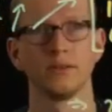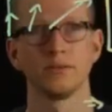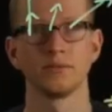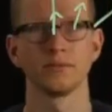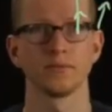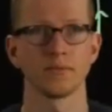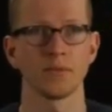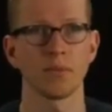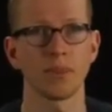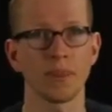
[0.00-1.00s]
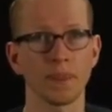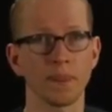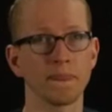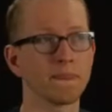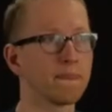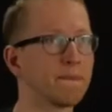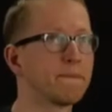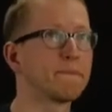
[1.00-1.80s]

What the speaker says: Nobody speaks.